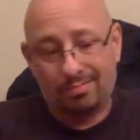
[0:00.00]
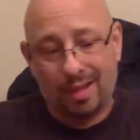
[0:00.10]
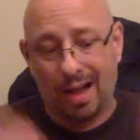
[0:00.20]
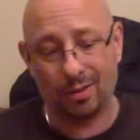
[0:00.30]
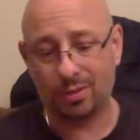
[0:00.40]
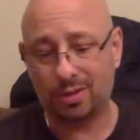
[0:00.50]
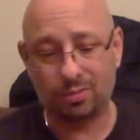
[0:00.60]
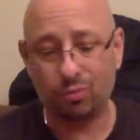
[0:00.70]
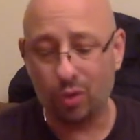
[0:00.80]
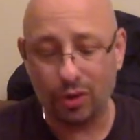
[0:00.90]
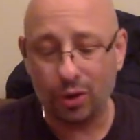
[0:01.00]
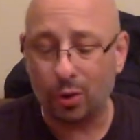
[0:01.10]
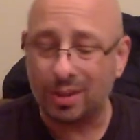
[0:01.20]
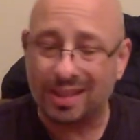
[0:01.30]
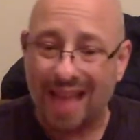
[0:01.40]
I don't really
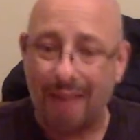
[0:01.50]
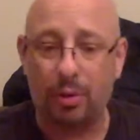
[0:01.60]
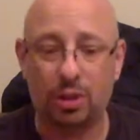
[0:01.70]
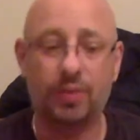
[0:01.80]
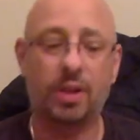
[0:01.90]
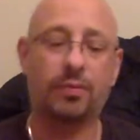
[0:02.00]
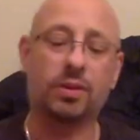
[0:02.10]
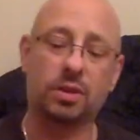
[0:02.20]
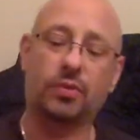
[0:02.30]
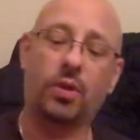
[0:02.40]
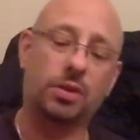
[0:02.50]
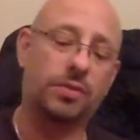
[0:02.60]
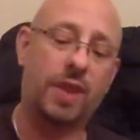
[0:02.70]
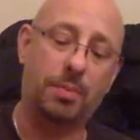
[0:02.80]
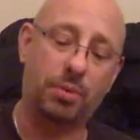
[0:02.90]
notice that much of a difference as far as
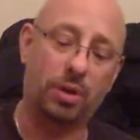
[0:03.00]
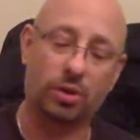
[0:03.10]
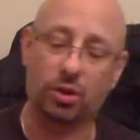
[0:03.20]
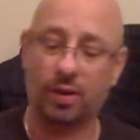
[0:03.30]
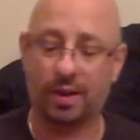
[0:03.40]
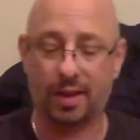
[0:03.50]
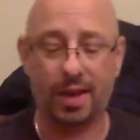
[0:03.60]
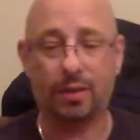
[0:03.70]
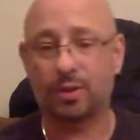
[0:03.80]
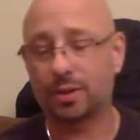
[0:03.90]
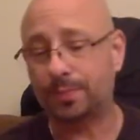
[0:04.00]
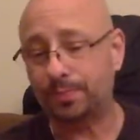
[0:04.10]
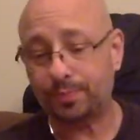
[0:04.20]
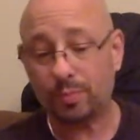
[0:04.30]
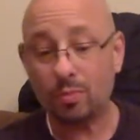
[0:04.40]
vape production or anything else.
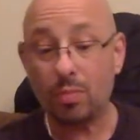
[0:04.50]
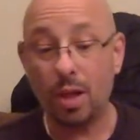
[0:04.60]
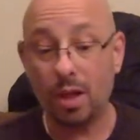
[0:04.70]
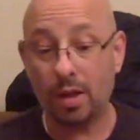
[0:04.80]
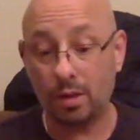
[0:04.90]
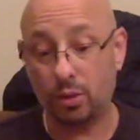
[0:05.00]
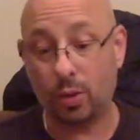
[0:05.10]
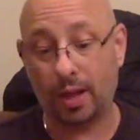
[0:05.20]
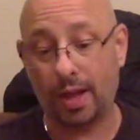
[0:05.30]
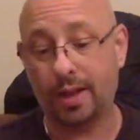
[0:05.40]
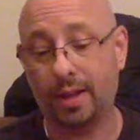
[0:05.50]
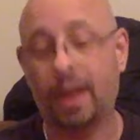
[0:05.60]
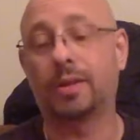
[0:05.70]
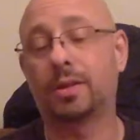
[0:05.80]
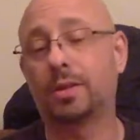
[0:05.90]
Do I like it?
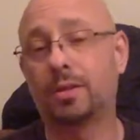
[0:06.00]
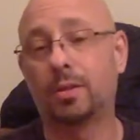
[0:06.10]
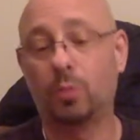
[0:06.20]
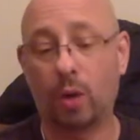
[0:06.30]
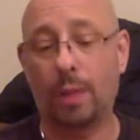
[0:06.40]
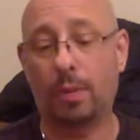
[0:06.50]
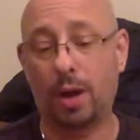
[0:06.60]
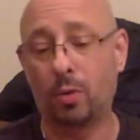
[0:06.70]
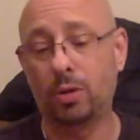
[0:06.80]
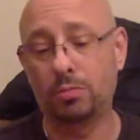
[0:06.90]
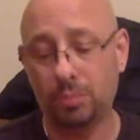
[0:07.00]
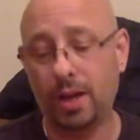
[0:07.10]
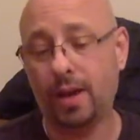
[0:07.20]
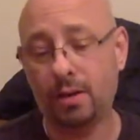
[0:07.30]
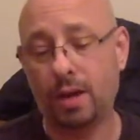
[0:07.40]
Yes. Would I buy one?
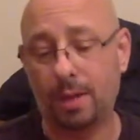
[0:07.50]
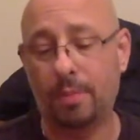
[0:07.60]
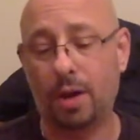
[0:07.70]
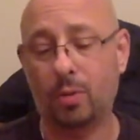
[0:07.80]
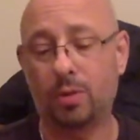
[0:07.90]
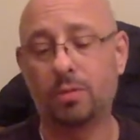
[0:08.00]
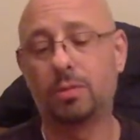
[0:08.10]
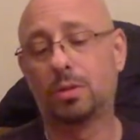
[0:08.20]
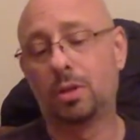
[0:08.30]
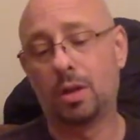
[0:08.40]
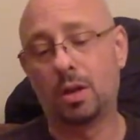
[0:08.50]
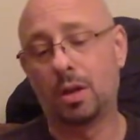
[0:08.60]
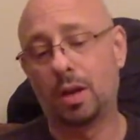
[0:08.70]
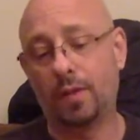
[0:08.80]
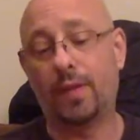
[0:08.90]
Yeah, I'd buy one.
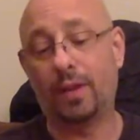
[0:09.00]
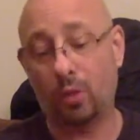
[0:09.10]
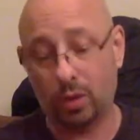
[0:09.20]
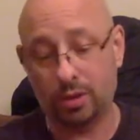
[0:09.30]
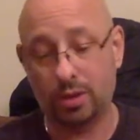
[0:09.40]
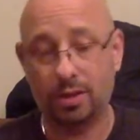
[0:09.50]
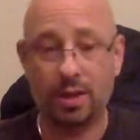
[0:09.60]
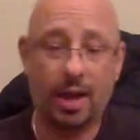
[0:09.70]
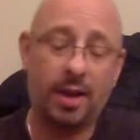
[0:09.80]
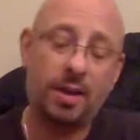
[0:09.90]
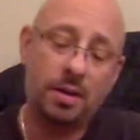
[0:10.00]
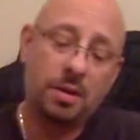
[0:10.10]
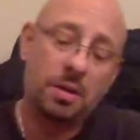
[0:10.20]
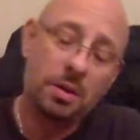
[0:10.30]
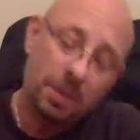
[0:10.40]
If I lost this today,
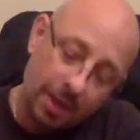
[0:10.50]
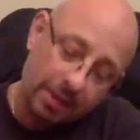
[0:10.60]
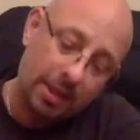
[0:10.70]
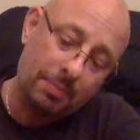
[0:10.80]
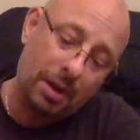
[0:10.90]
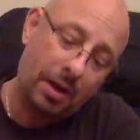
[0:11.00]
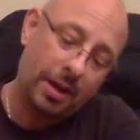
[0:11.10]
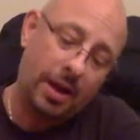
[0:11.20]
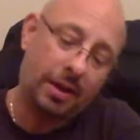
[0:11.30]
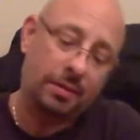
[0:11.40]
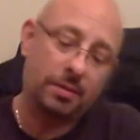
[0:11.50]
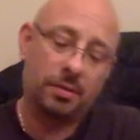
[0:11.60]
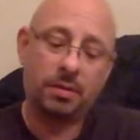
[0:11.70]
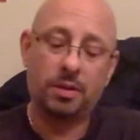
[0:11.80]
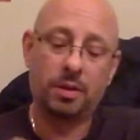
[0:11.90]
yes, I'd buy it again.
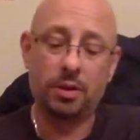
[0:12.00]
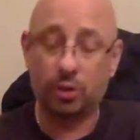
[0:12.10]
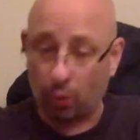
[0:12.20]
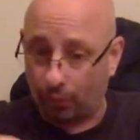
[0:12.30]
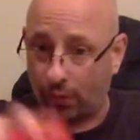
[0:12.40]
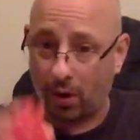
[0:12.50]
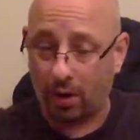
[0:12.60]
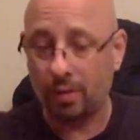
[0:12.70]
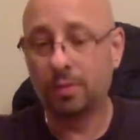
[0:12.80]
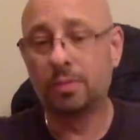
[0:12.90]
So far.